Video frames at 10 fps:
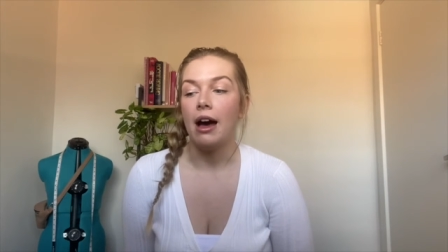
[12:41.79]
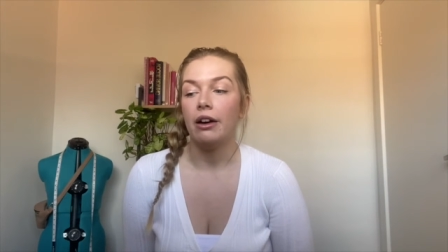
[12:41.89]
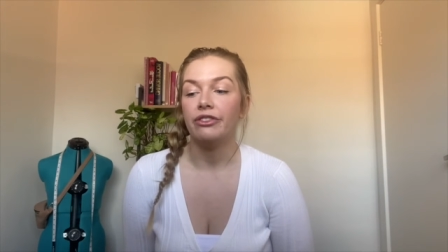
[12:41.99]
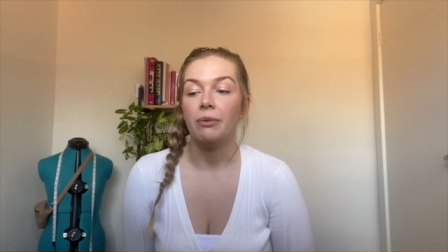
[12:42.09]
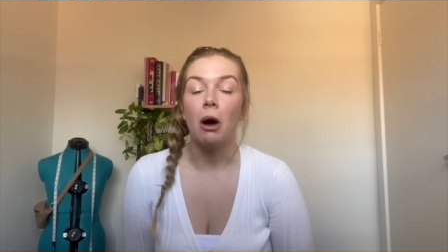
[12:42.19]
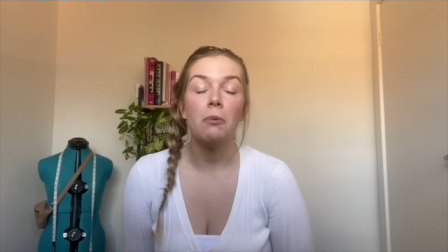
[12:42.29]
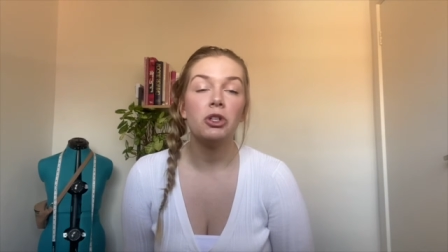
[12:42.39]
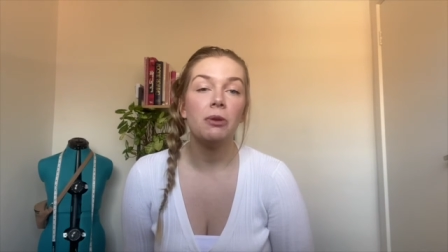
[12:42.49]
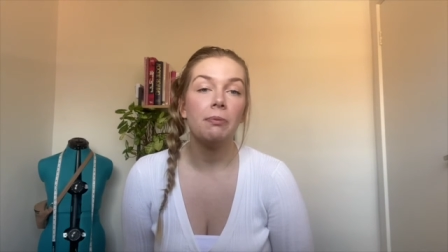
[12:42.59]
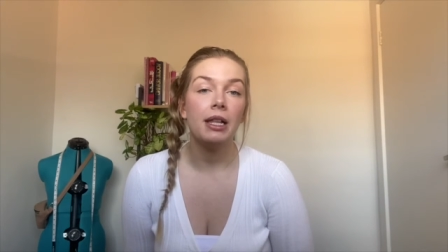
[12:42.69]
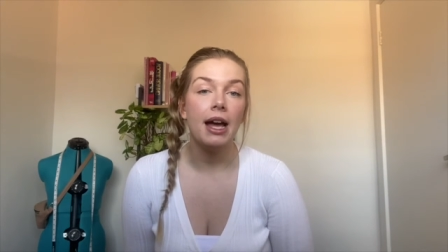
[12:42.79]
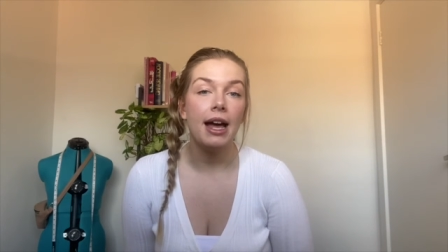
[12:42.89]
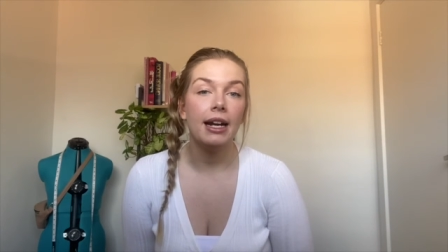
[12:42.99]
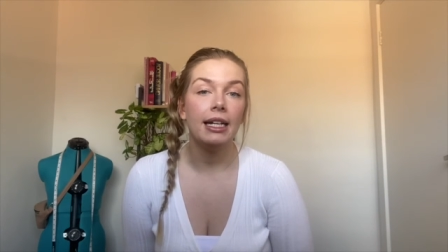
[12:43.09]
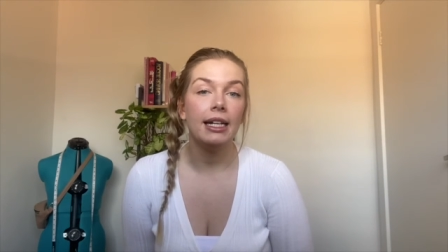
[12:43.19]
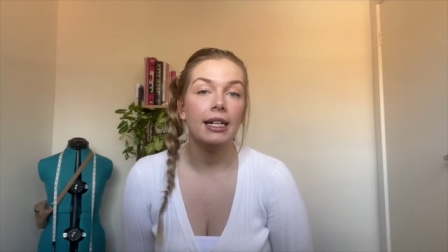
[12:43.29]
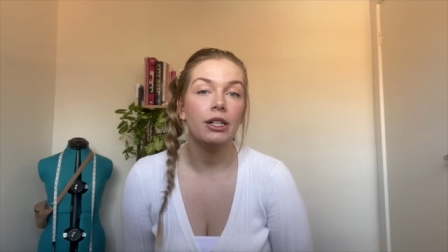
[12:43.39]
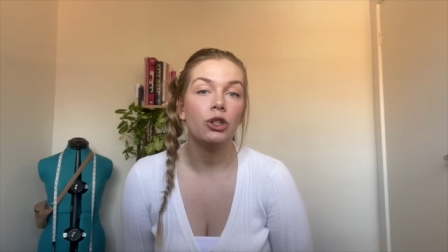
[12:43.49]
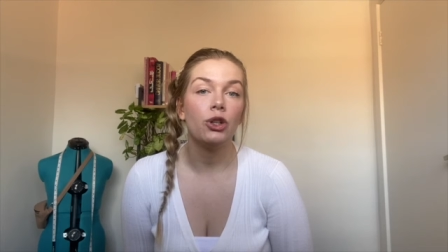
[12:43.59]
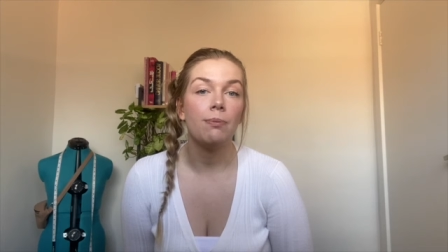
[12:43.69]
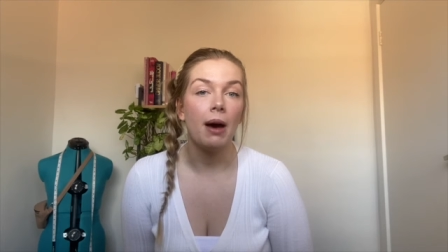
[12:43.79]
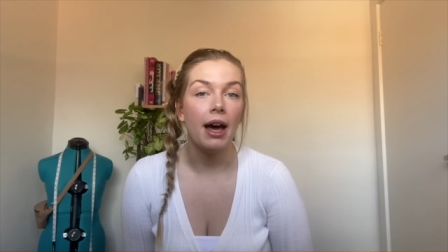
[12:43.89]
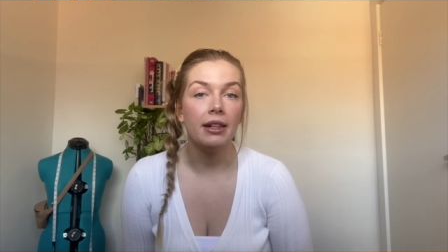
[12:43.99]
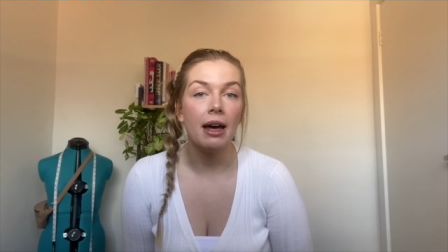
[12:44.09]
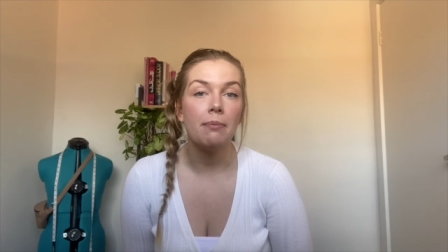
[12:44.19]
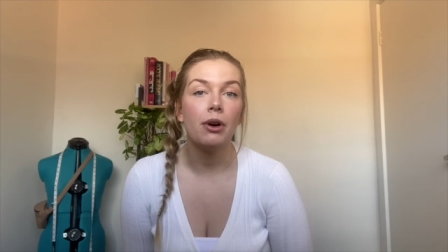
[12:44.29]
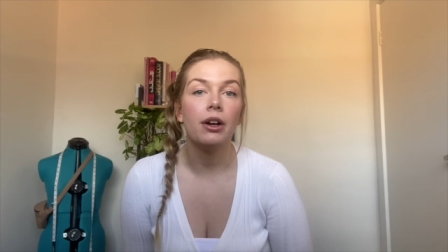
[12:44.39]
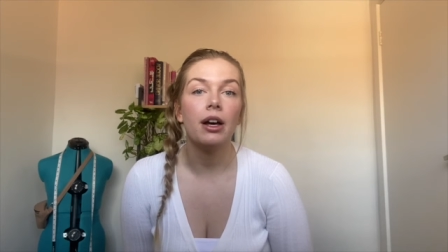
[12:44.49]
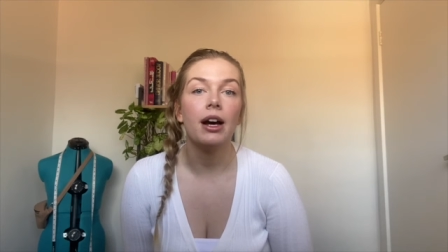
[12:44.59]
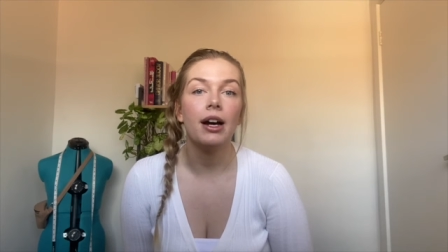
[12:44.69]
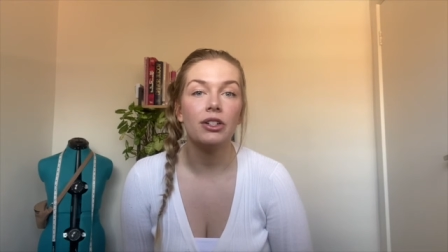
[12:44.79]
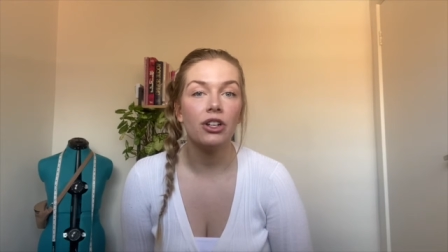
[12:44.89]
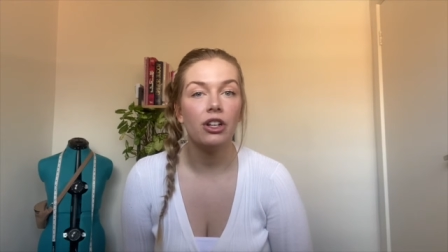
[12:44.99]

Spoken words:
from option planning to buying that product,